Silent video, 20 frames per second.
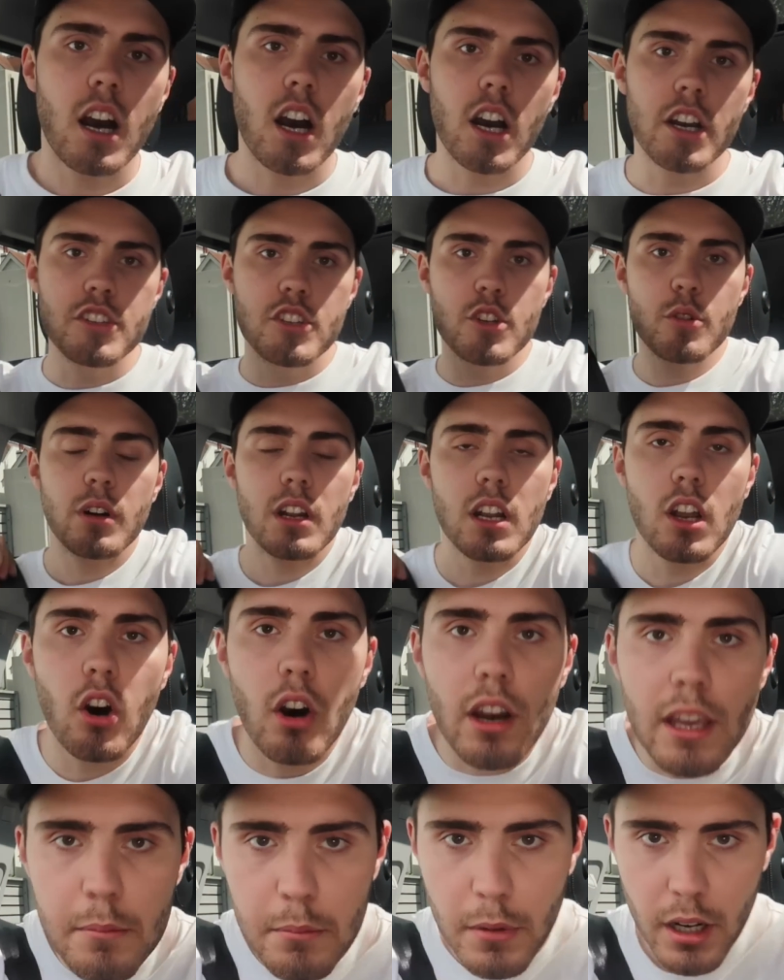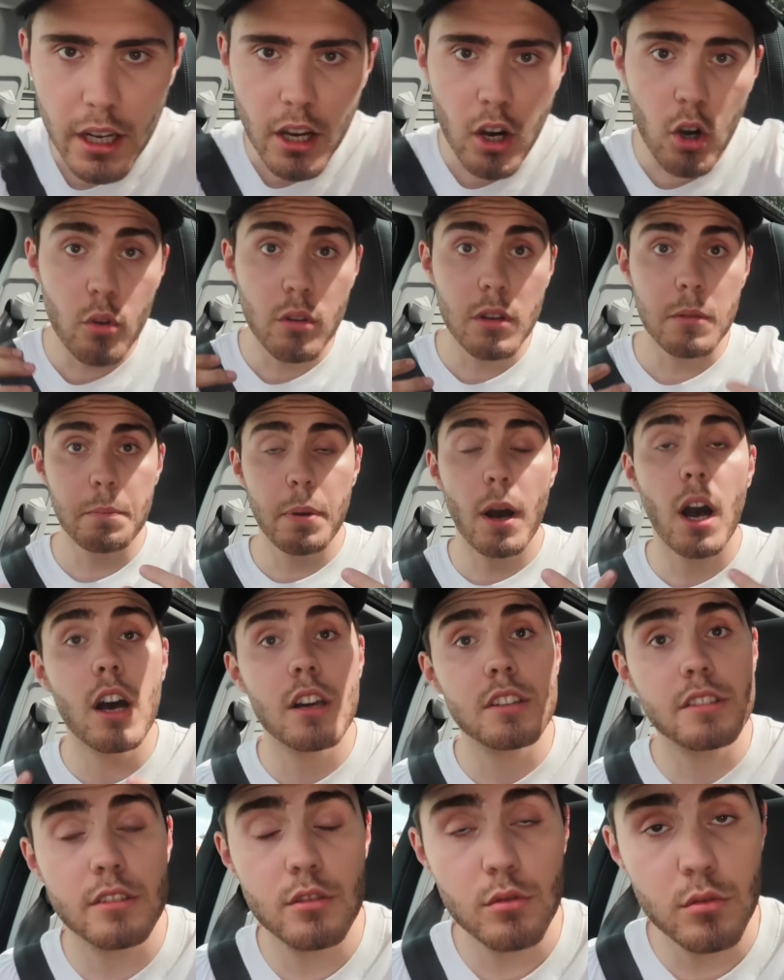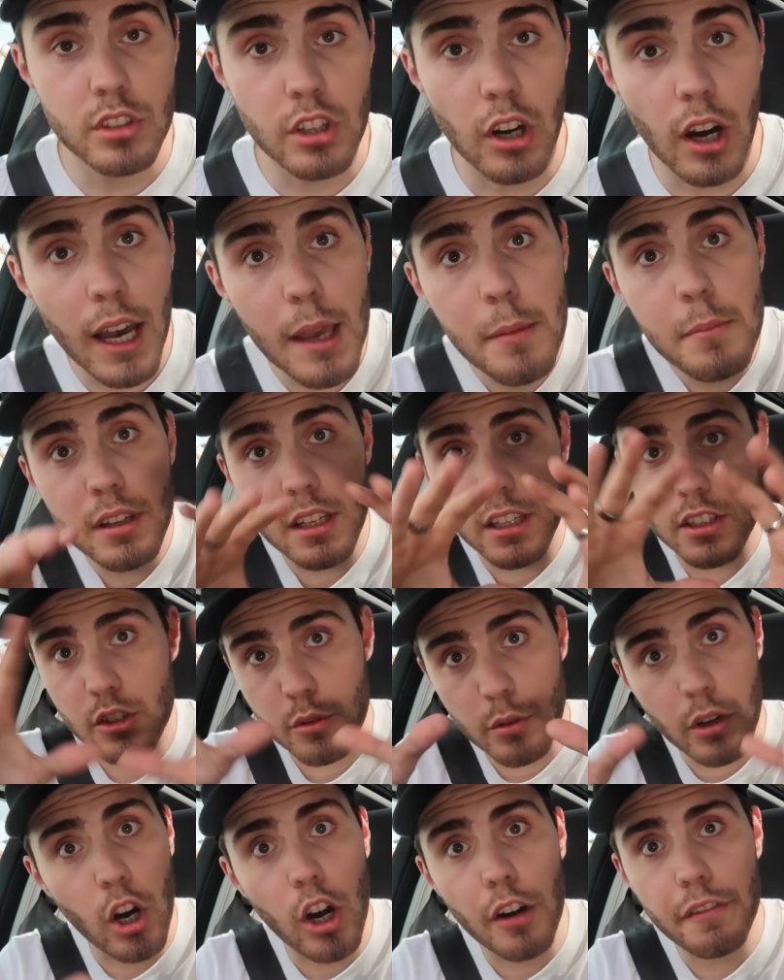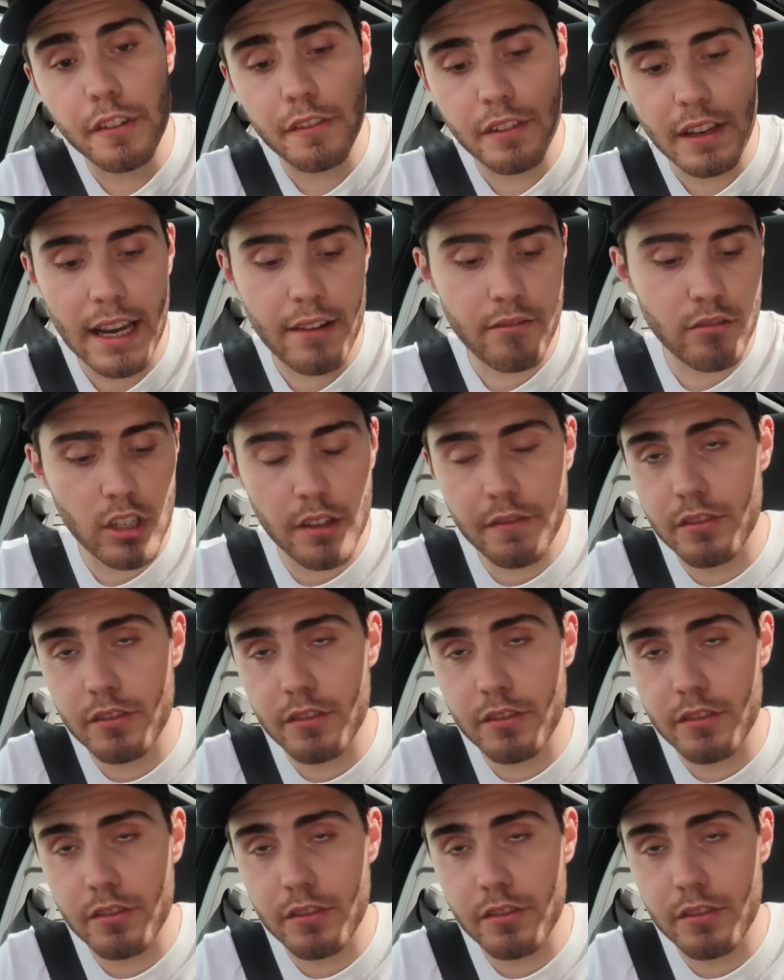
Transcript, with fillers: I do a lot in my own personal time, and I do it off of camera.